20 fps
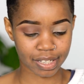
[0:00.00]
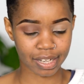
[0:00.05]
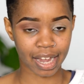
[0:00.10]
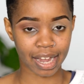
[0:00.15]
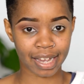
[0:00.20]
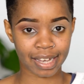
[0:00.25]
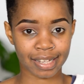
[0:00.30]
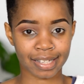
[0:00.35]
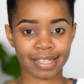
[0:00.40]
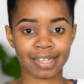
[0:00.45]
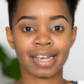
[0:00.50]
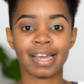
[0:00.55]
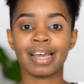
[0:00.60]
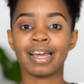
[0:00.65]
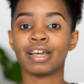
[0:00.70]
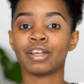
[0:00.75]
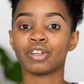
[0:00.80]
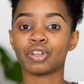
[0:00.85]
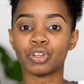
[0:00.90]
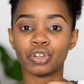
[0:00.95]
guys.
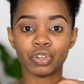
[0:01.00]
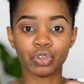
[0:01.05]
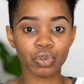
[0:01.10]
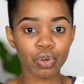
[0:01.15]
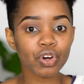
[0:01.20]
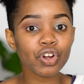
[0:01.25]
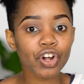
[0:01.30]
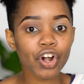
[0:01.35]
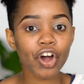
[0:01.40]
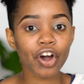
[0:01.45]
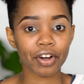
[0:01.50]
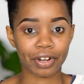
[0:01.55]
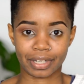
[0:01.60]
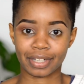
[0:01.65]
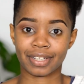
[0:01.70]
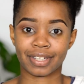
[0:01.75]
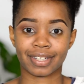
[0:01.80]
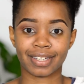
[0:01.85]
Do not,